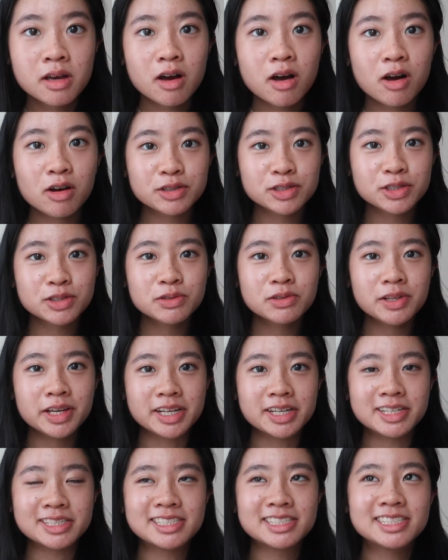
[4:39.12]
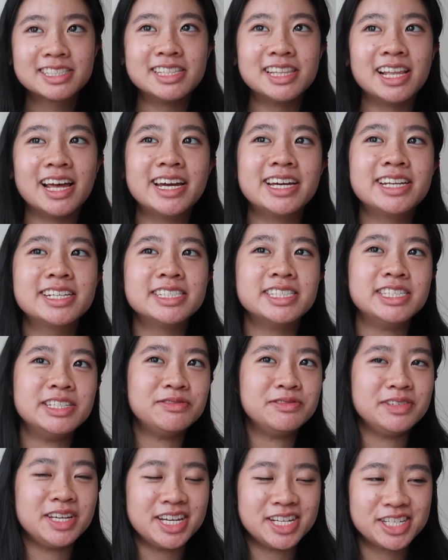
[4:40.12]
Also, like a slight
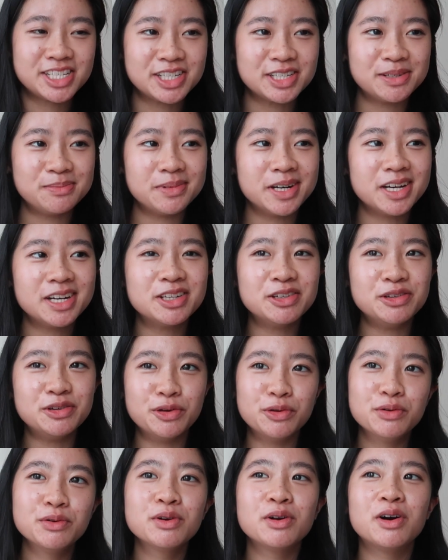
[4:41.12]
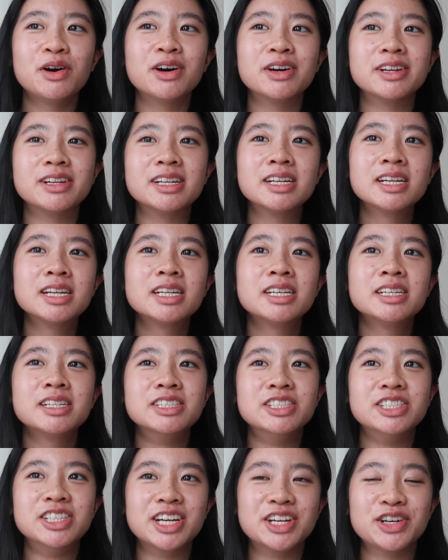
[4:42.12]
deviation, but a note on
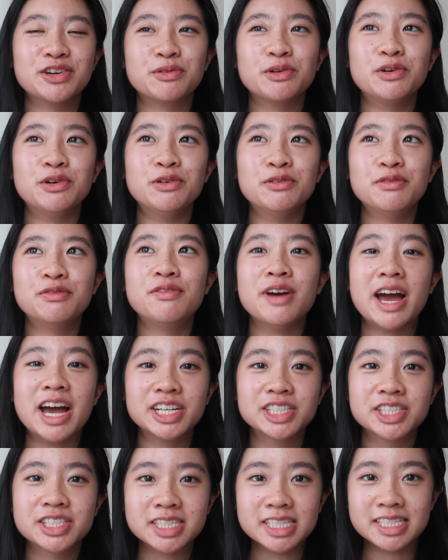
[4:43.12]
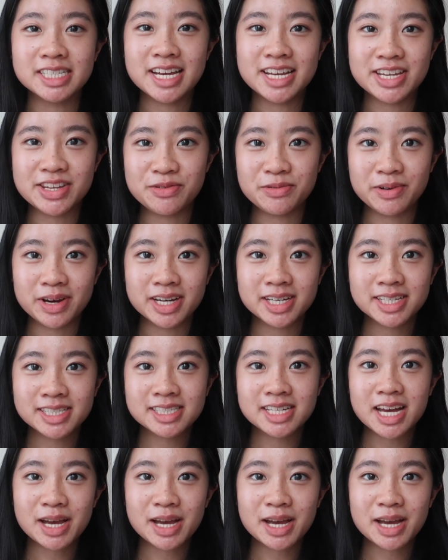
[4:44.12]
general fashion in NUS.